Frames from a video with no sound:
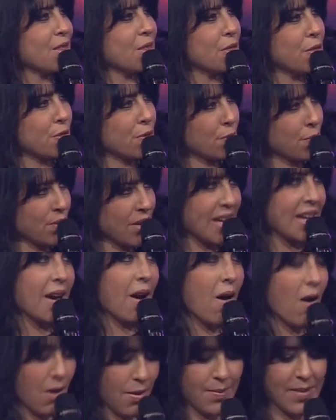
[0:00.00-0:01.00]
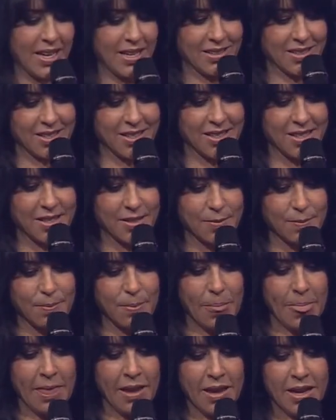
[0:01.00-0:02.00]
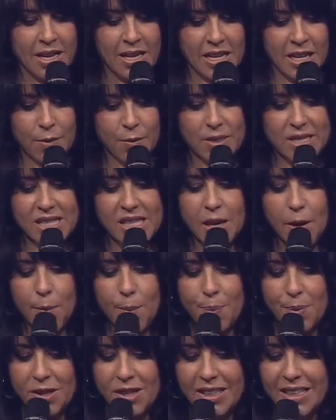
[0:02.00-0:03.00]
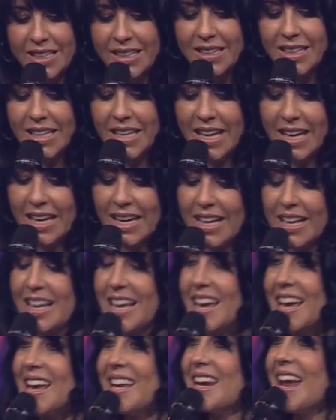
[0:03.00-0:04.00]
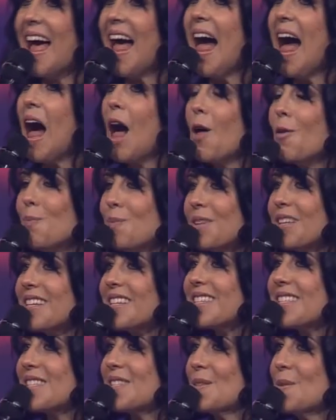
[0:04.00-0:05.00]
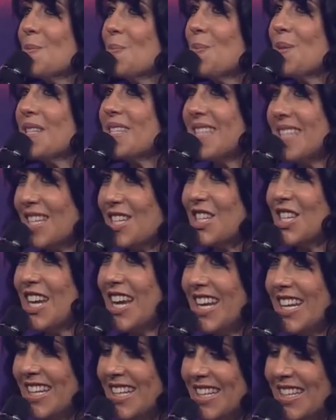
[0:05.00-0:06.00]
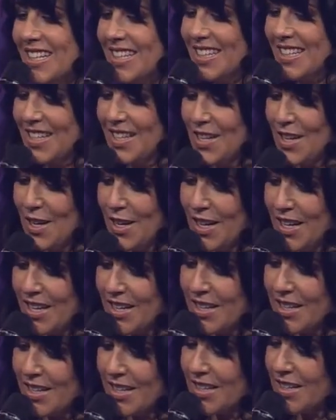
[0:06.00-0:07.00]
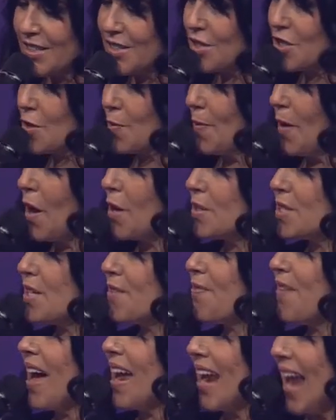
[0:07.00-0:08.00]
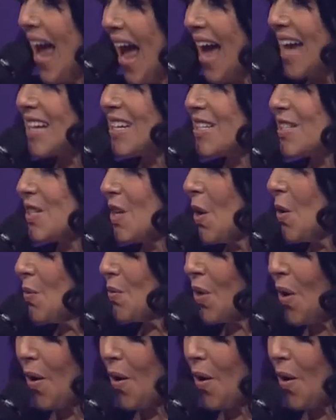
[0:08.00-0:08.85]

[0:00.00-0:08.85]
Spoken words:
three armies. And he was completely in a helpless position. Jehoshaphat had his own